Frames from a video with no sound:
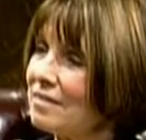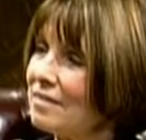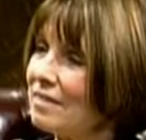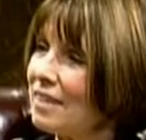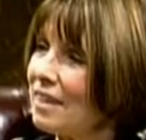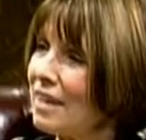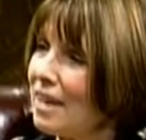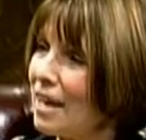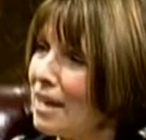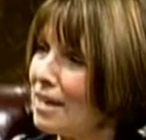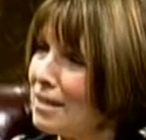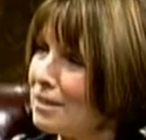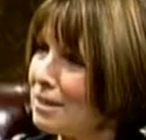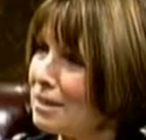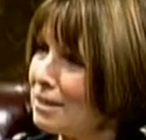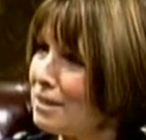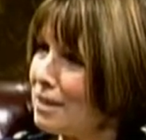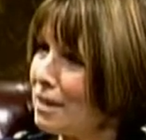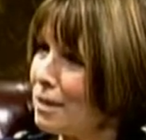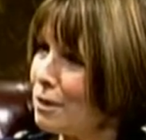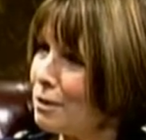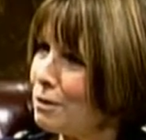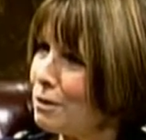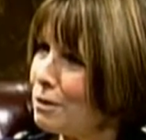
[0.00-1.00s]
S
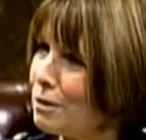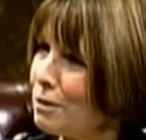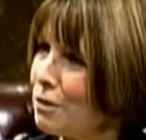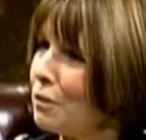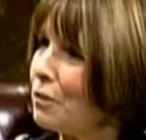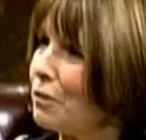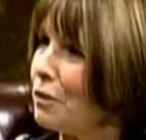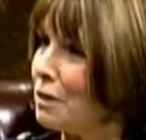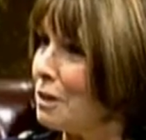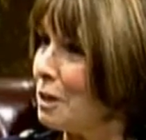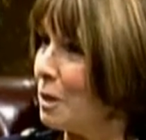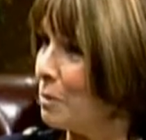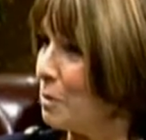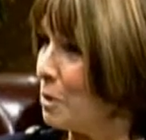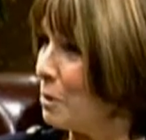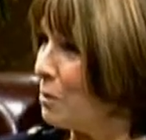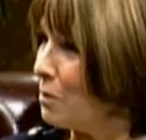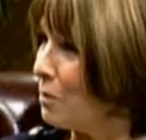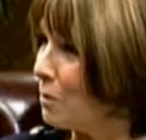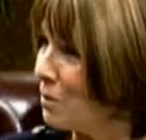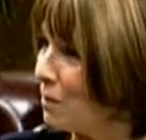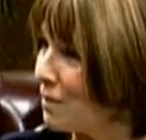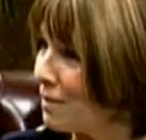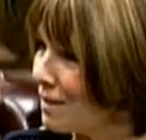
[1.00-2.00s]
stands, or the
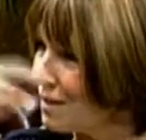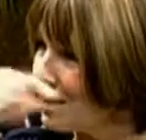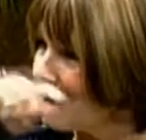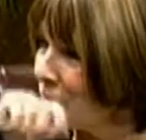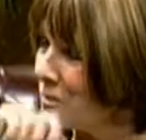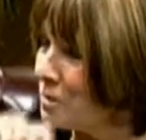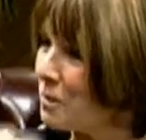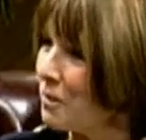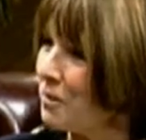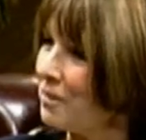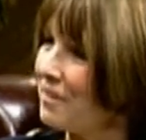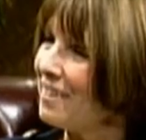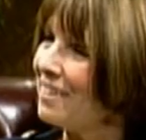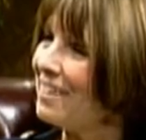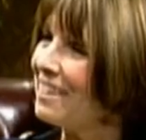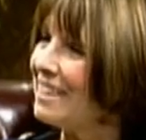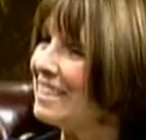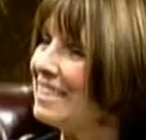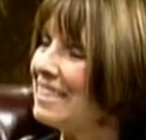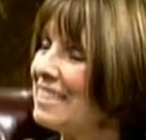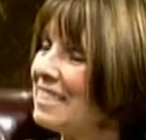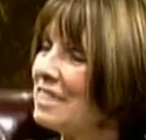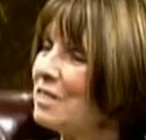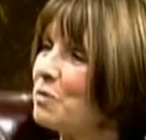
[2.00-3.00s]
W, or the W
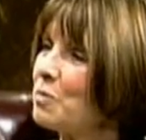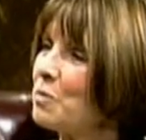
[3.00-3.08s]
is